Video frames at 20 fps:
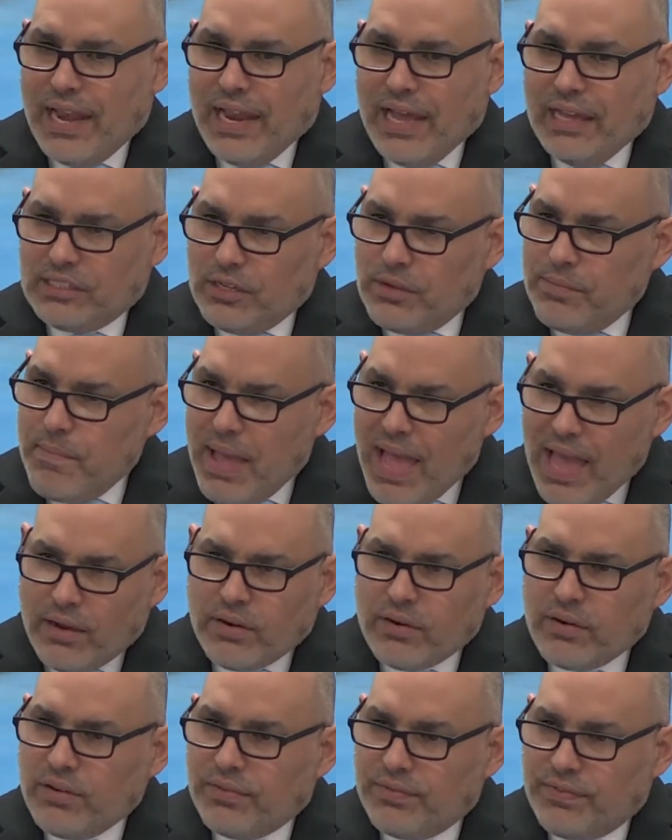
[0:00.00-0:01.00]
And as a
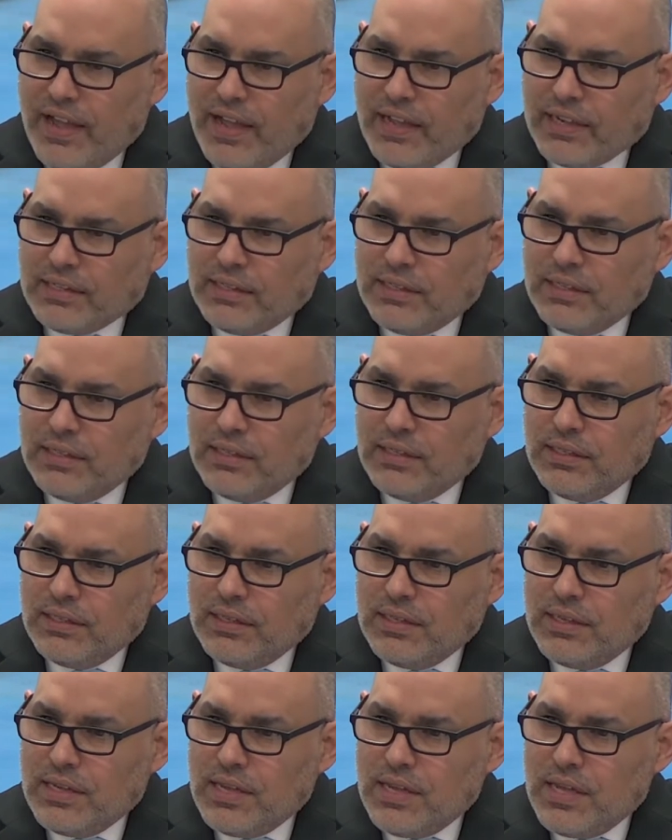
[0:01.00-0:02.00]
matter of fact,
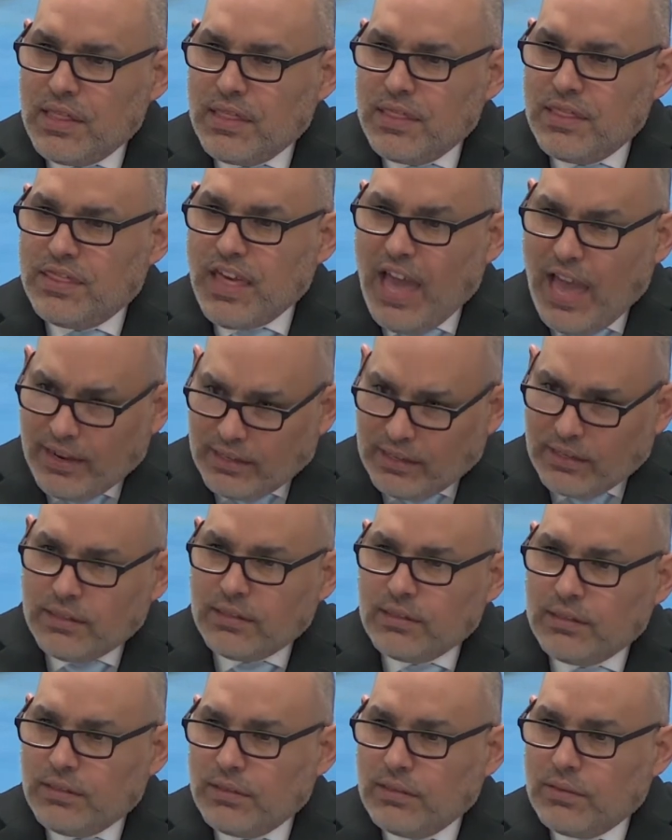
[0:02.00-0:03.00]

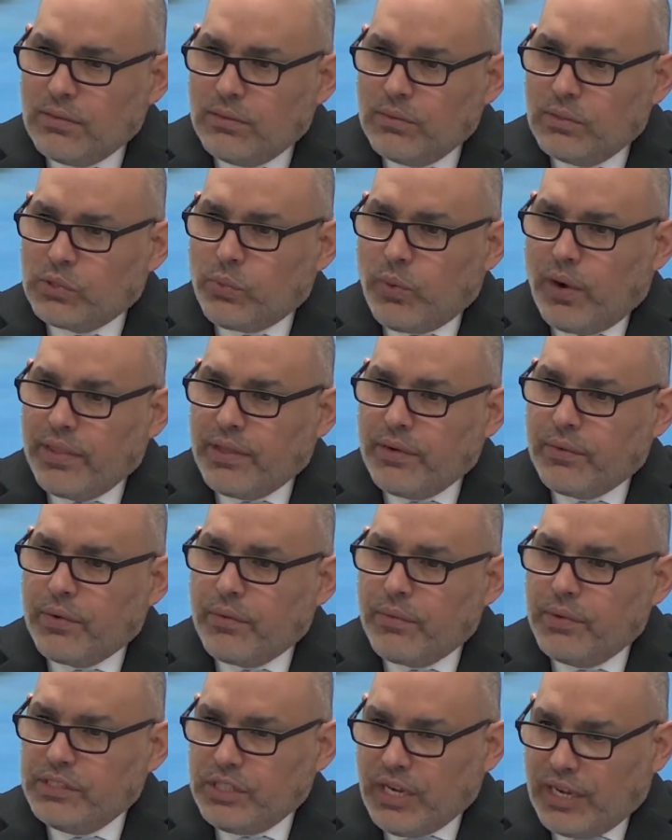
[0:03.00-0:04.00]
that was why they
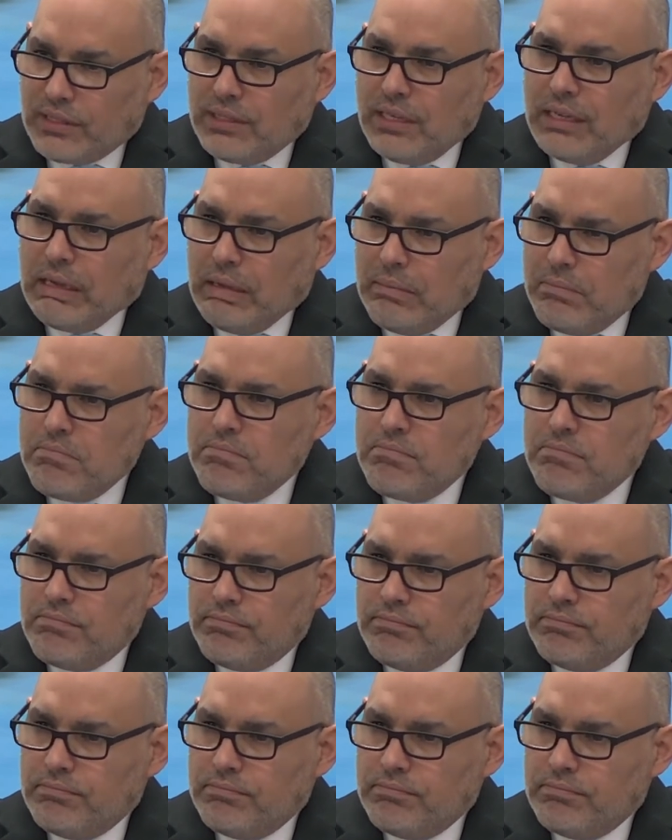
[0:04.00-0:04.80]
were rejecting him,